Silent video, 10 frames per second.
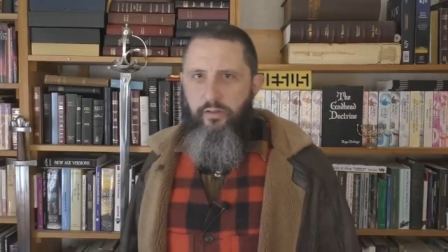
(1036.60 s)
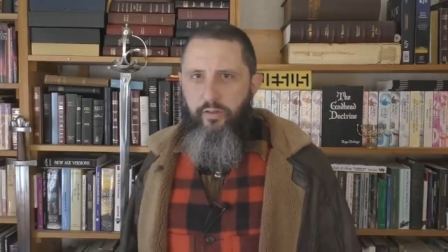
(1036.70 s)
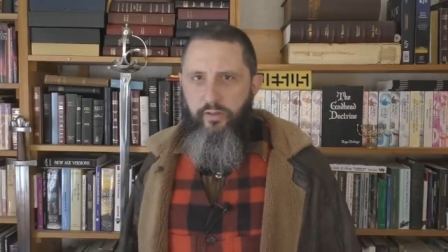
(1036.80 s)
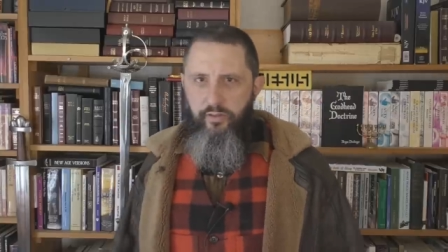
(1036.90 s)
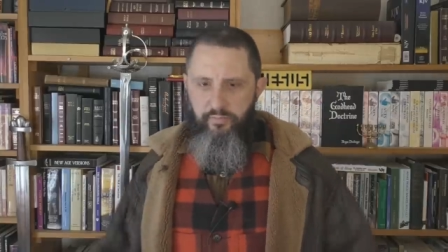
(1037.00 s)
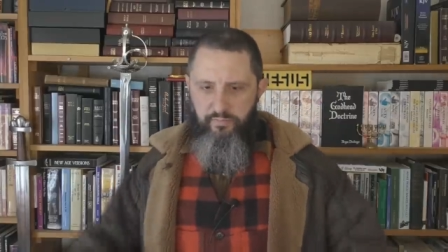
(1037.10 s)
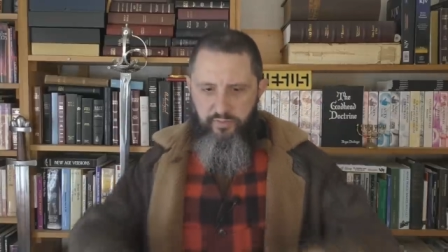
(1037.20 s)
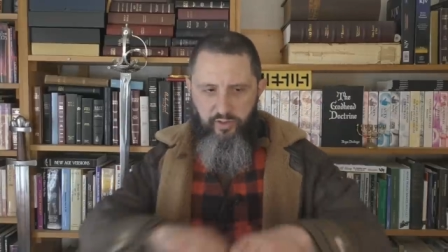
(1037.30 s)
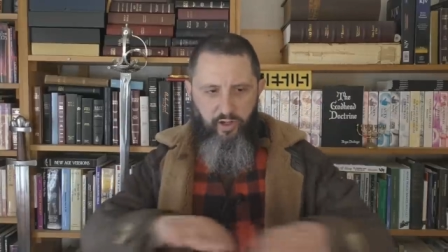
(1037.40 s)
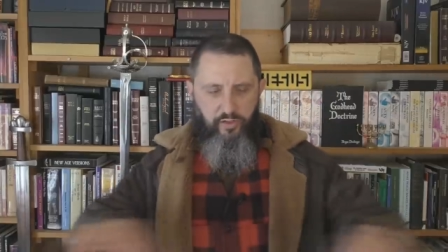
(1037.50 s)
on the
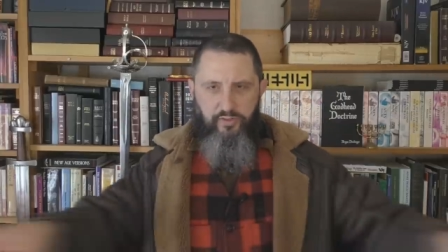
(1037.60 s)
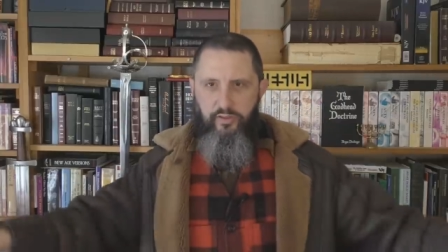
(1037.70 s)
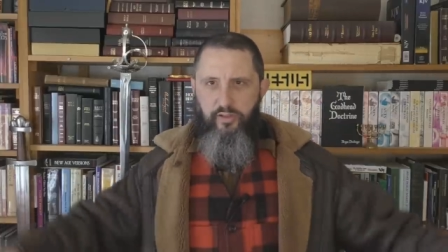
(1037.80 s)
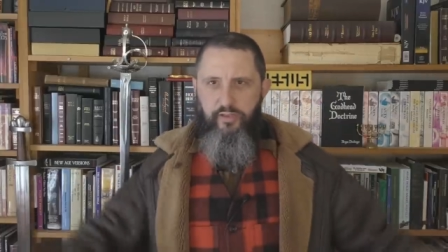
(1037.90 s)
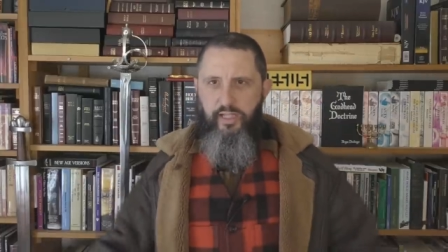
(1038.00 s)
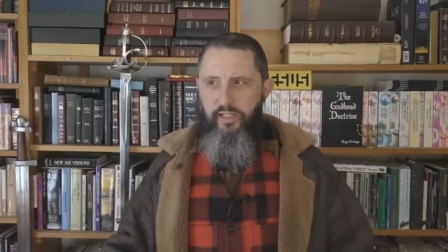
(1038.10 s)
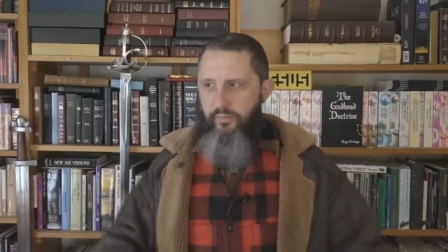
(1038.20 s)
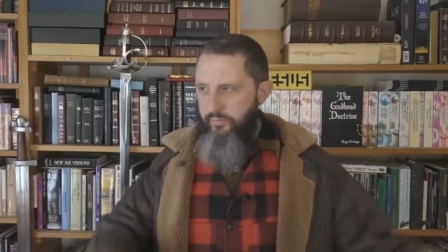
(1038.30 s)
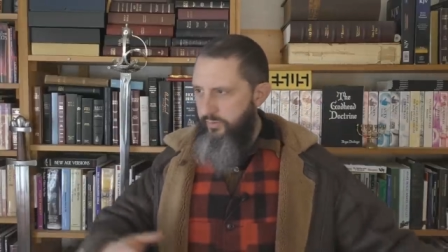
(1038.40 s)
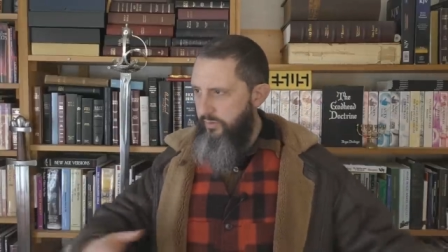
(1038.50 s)
carts and they're taking
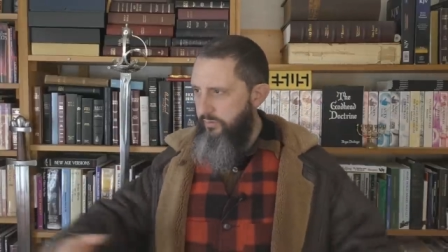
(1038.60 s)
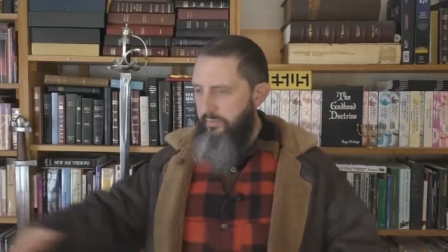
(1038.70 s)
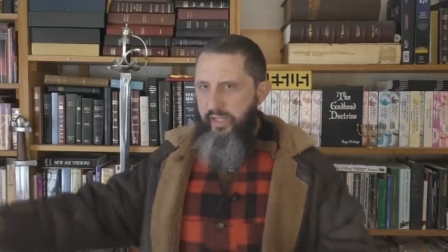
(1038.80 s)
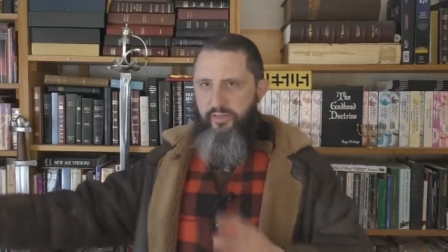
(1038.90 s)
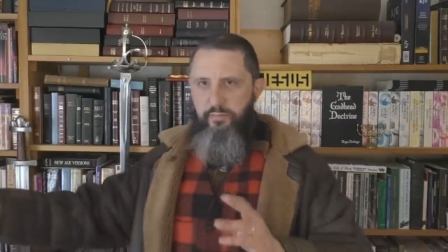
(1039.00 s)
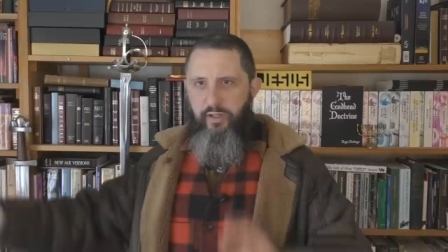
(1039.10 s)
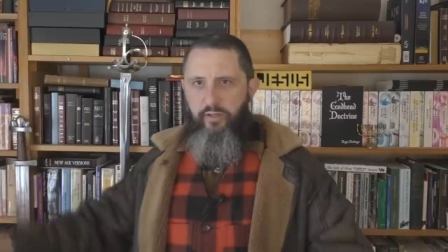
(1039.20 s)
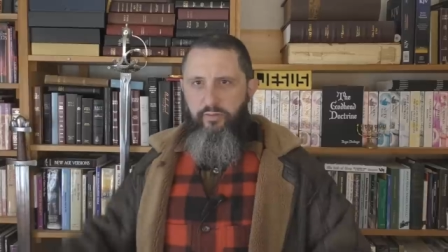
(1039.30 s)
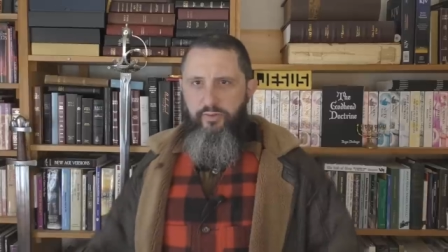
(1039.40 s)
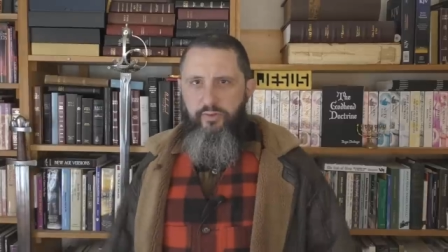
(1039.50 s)
them to mass
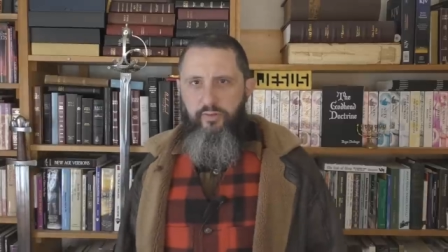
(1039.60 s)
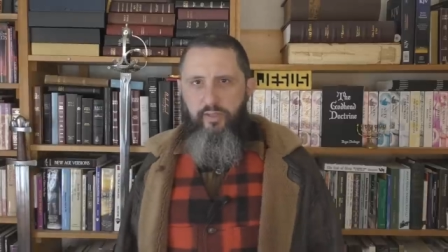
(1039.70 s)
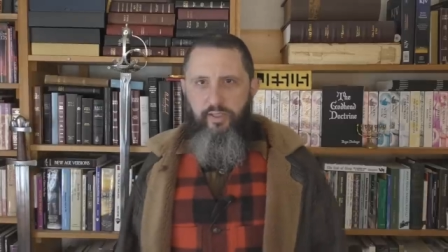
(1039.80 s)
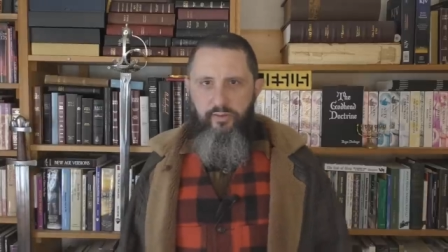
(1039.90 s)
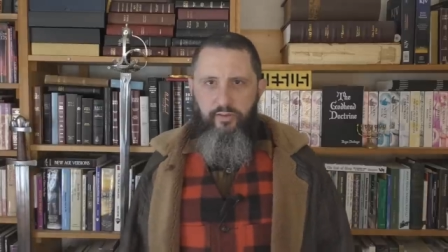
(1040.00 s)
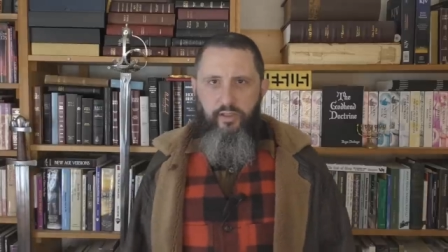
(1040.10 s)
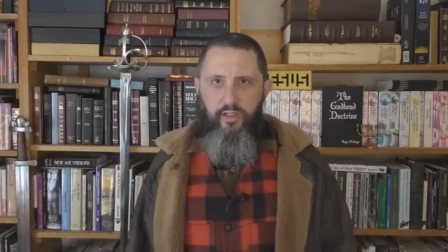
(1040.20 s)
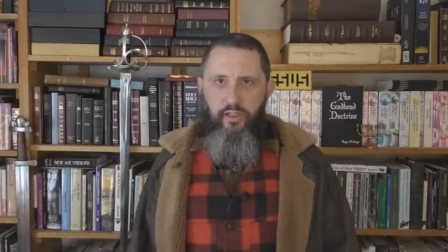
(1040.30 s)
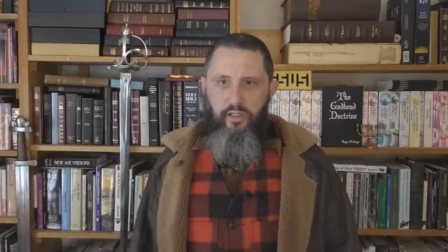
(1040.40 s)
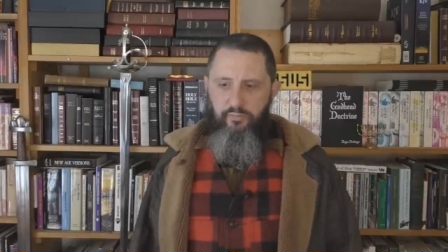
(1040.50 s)
burials and things and
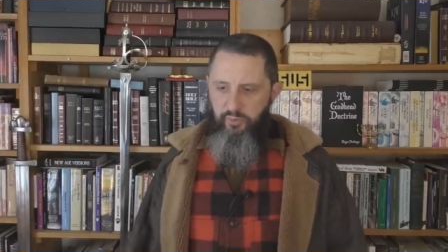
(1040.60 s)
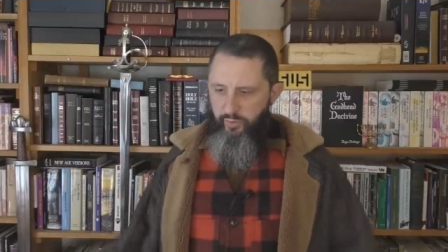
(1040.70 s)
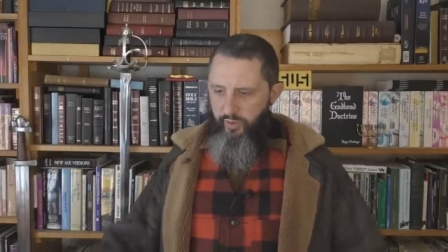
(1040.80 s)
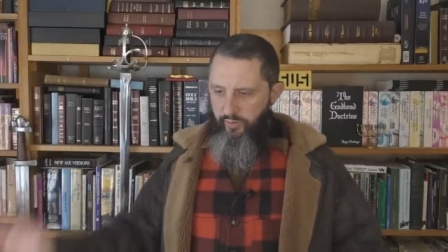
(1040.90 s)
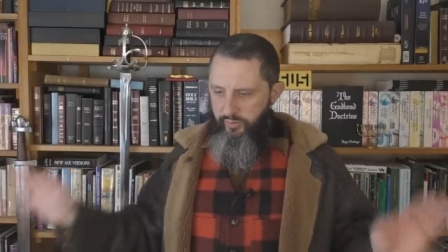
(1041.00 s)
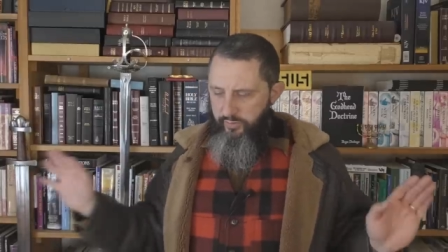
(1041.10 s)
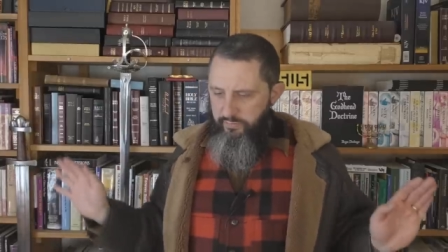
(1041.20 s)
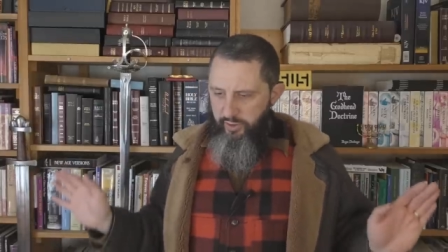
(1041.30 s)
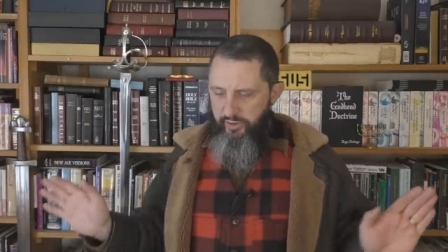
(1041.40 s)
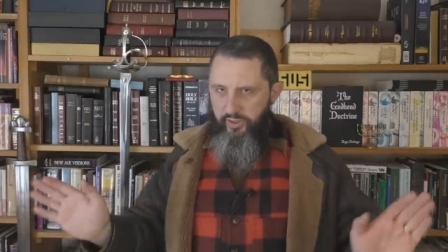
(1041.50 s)
bulldozer
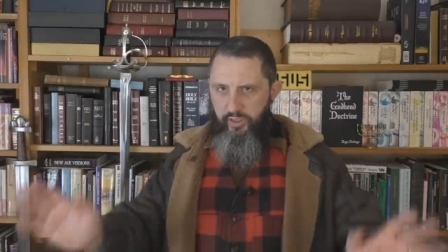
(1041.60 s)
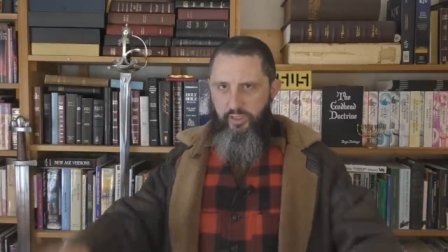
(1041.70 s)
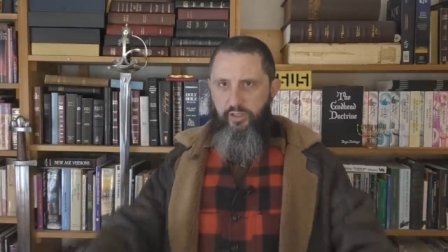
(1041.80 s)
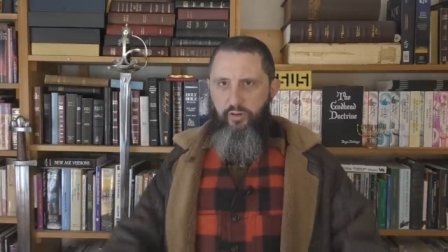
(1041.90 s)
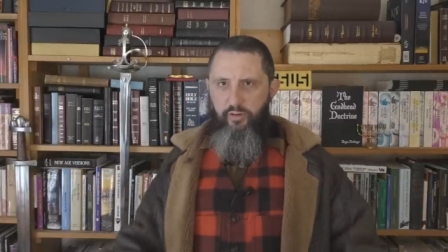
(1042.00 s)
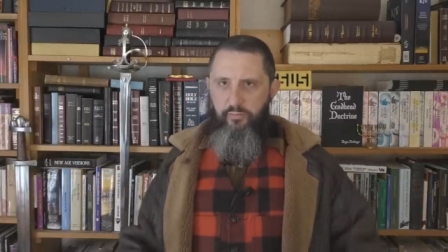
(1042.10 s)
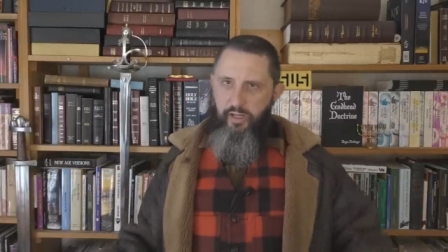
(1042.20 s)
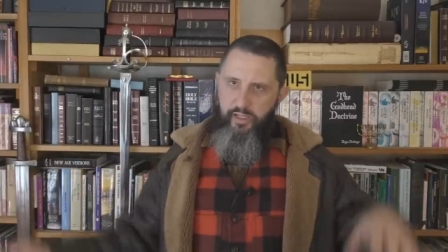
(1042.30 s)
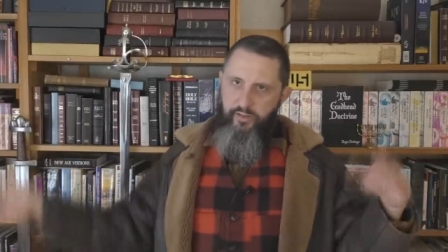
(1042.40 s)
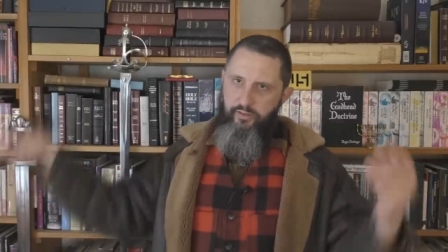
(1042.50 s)
pushing and, you know, all the
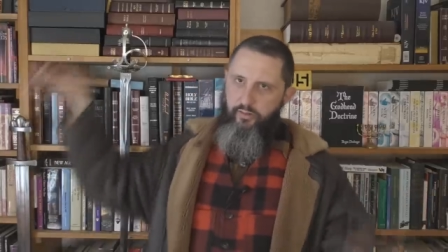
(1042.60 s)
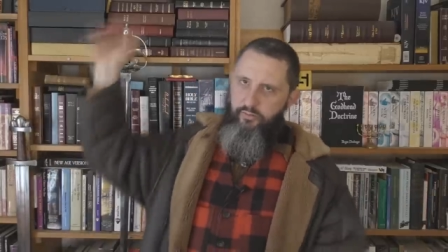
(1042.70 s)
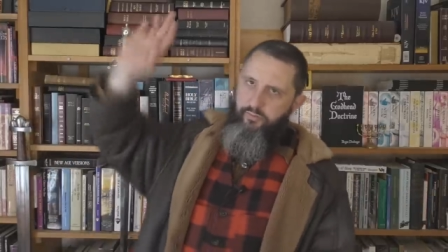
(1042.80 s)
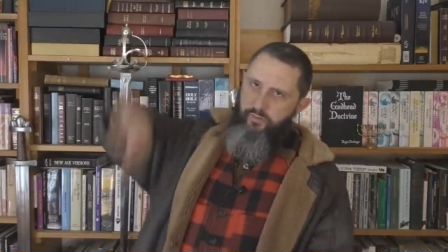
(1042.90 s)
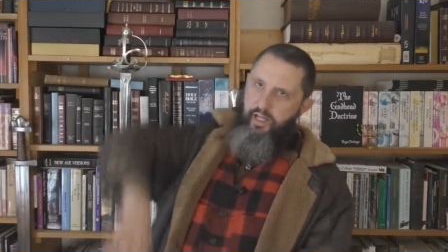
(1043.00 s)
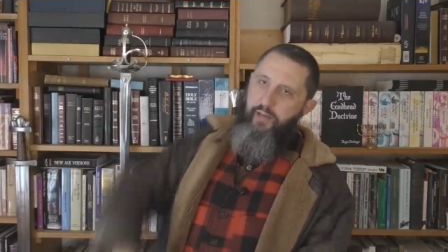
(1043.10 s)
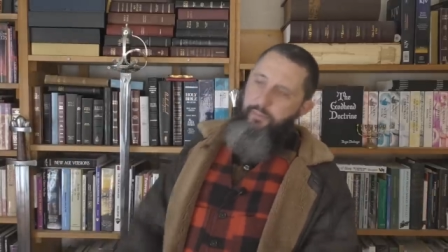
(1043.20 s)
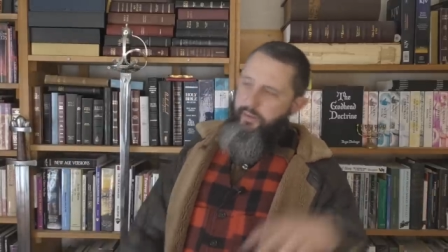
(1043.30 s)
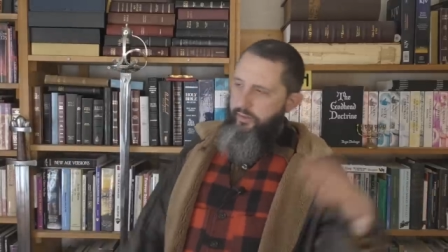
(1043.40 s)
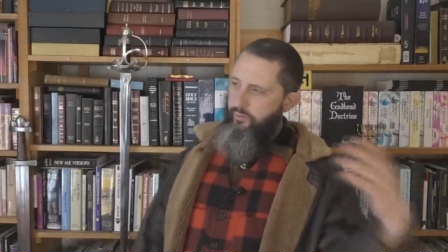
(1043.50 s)
bodies are all
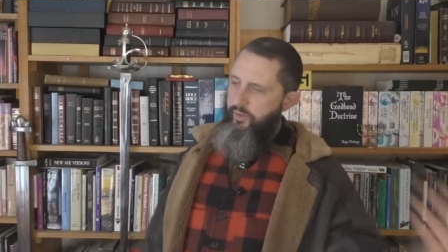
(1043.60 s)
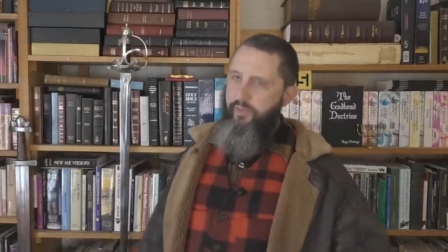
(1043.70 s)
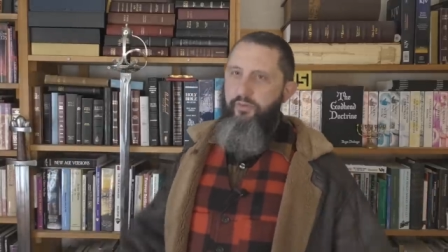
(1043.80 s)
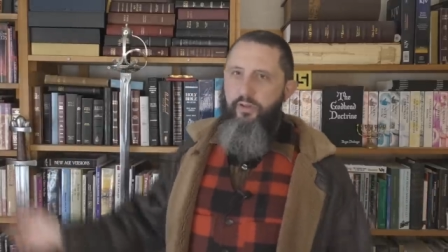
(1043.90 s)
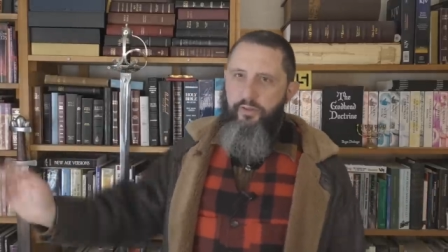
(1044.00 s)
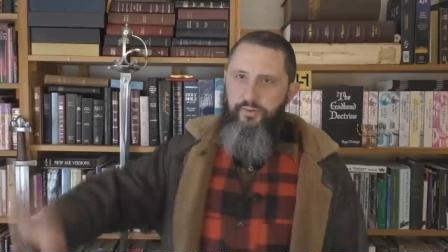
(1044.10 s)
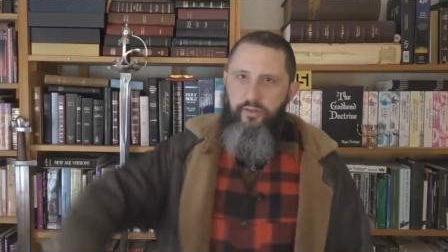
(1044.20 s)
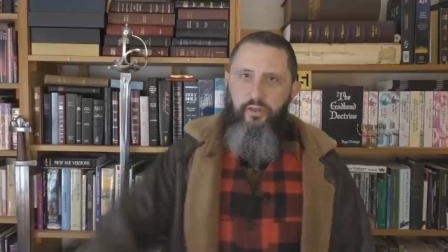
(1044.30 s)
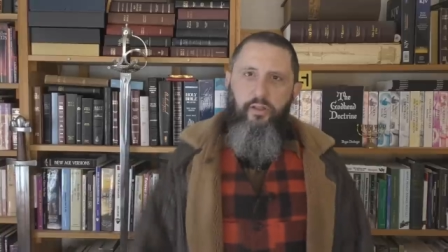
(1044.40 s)
flopping and whatever else